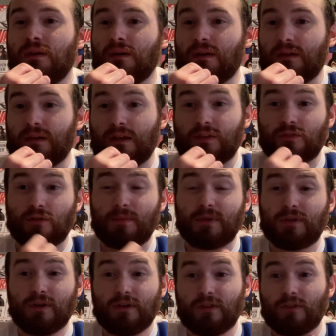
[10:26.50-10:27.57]
And that's all
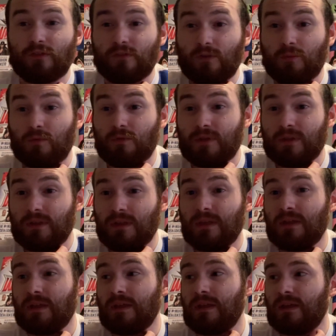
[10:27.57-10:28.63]
because someone
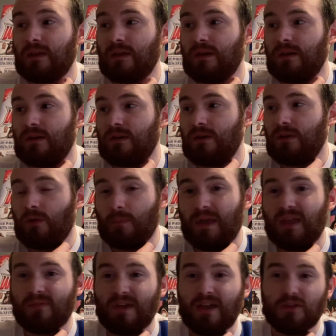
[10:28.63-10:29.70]
who may
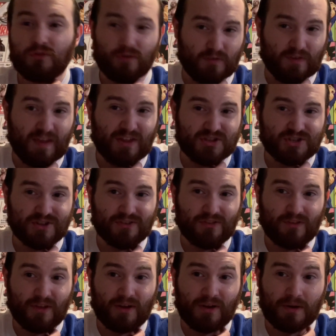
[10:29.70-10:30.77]
have had good intentions
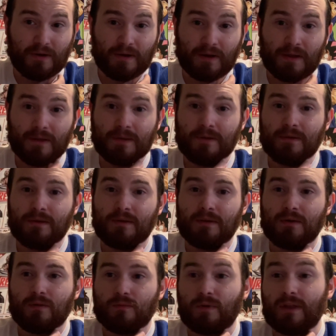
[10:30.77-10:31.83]
there
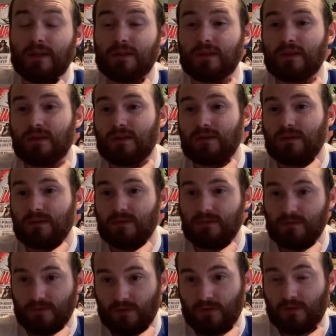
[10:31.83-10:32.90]
when
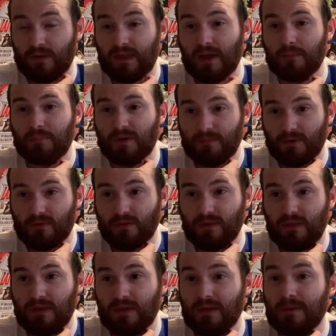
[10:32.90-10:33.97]
saying out
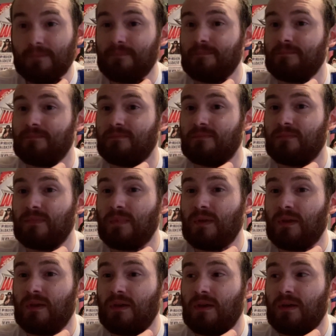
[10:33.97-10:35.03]
publicly,
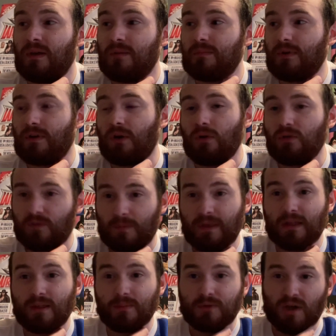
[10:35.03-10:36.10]
but ultimately
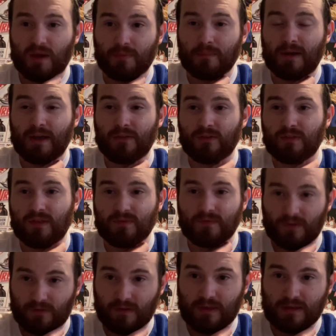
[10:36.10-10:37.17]
ended up compromising the
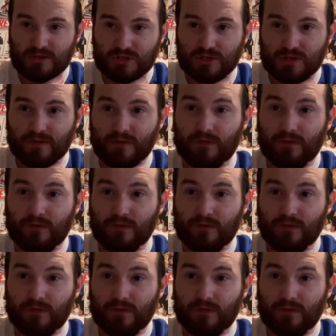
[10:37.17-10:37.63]
investigation.